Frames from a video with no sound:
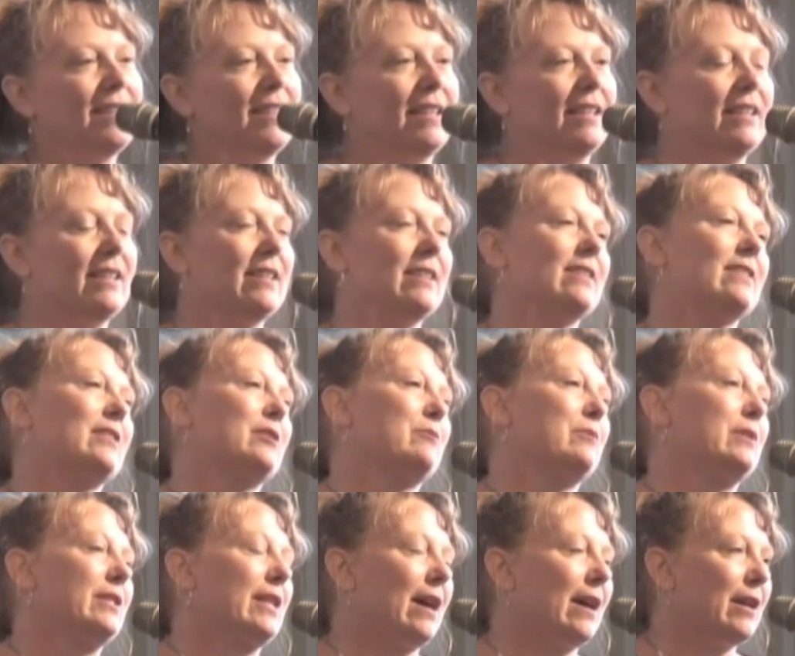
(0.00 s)
He
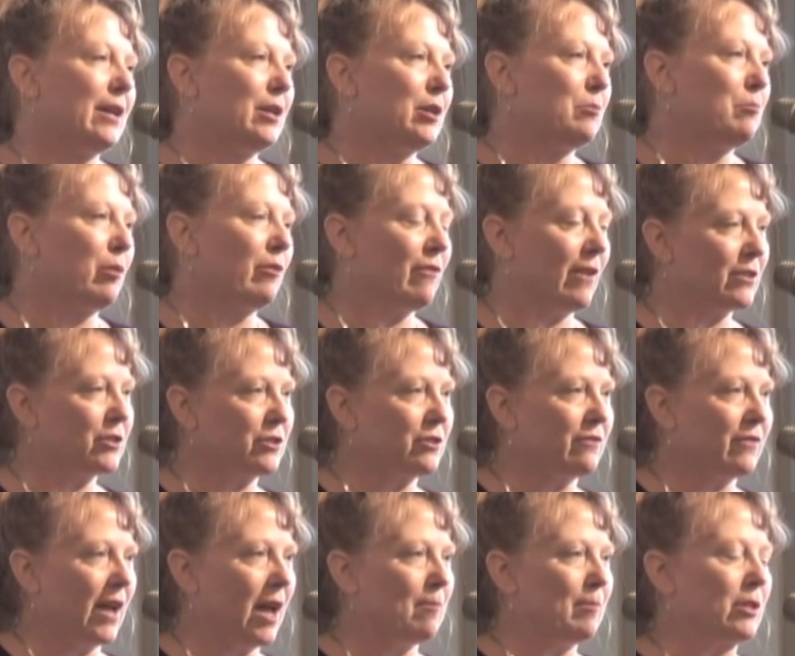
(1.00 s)
is a retired
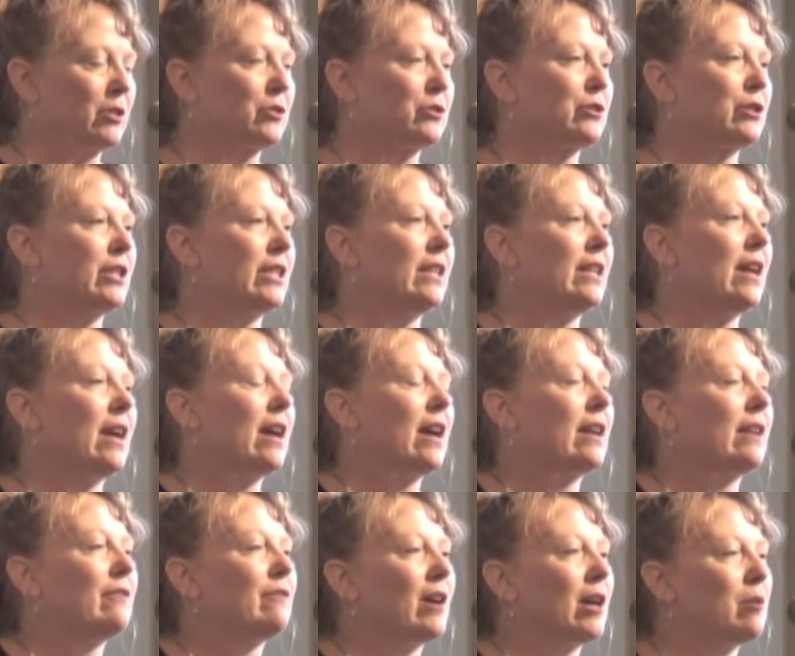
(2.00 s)
professor of chemistry
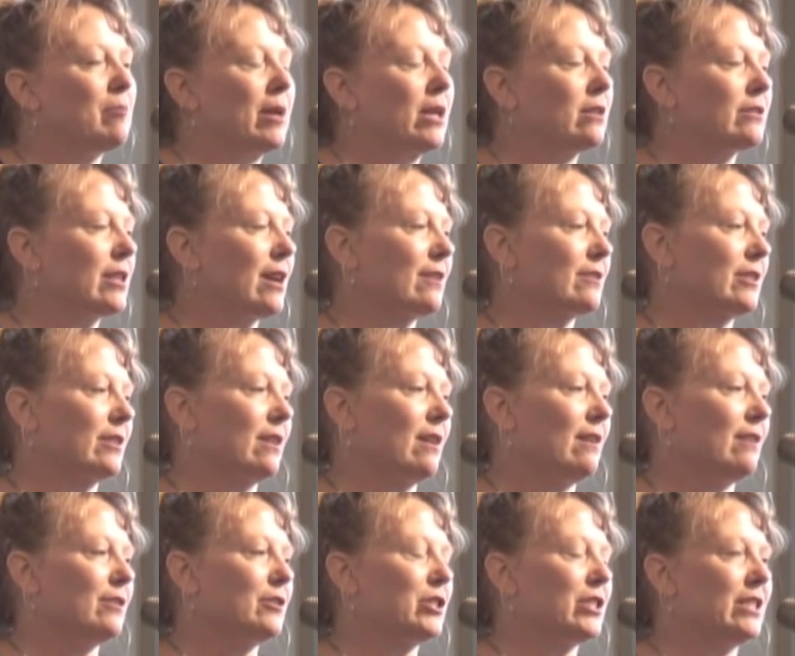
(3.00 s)
and environmental
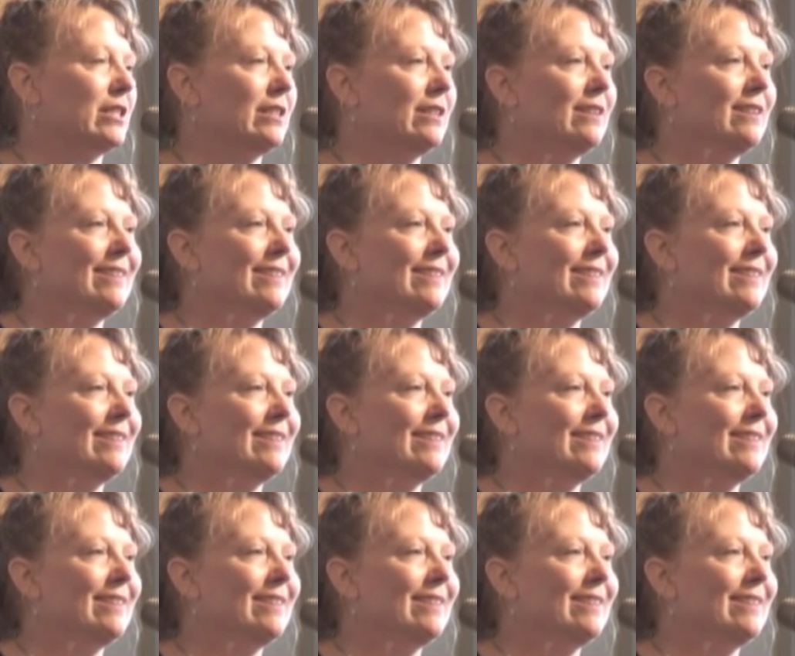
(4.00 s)
toxicology.